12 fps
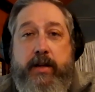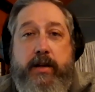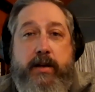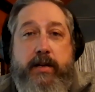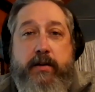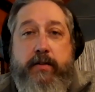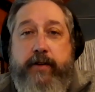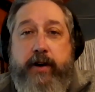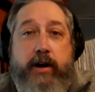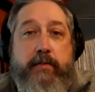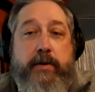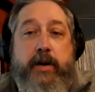you know,
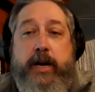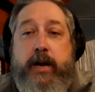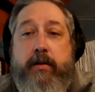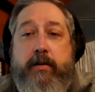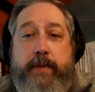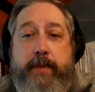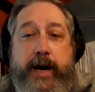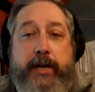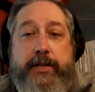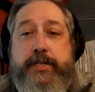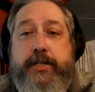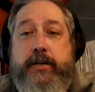farm ground,
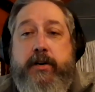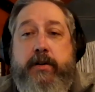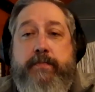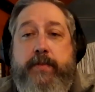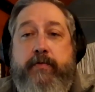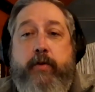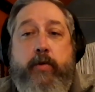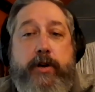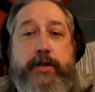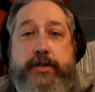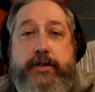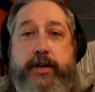pasture,
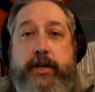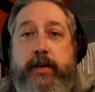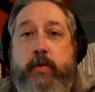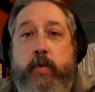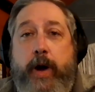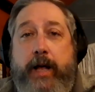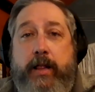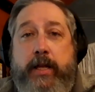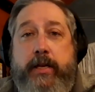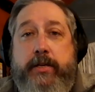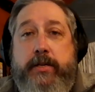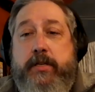forestry,
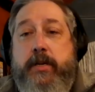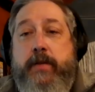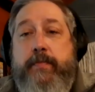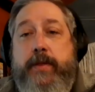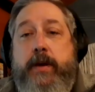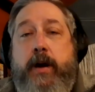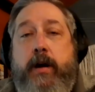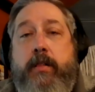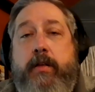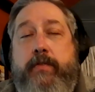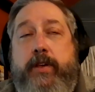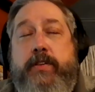wetlands,
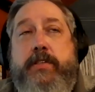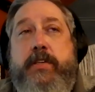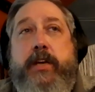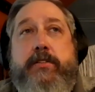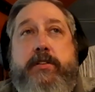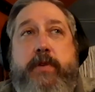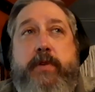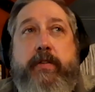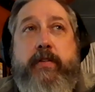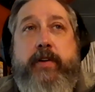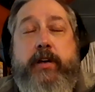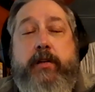all of these things that we have
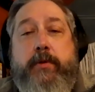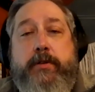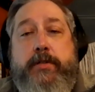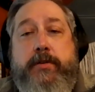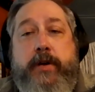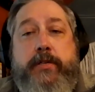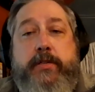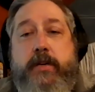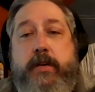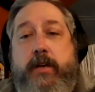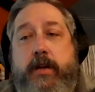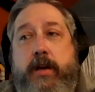available to
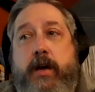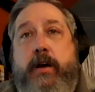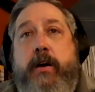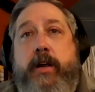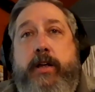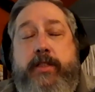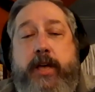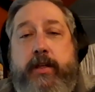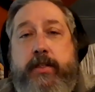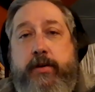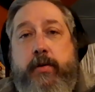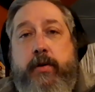us underneath that
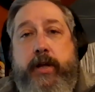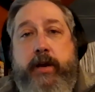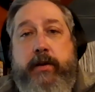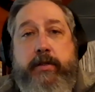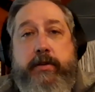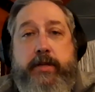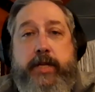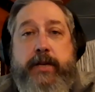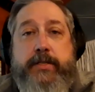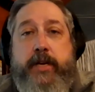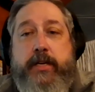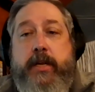authority under the
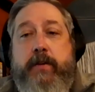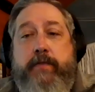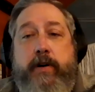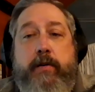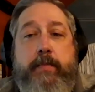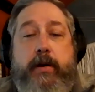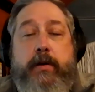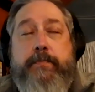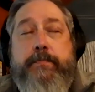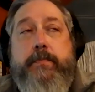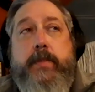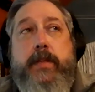2018 Farm Bill.
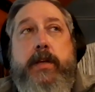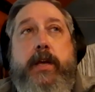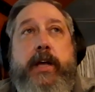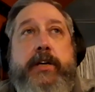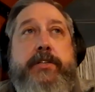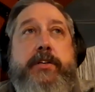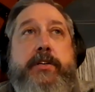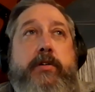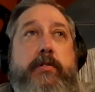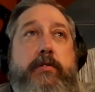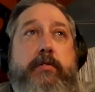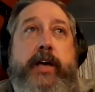And
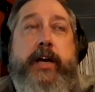so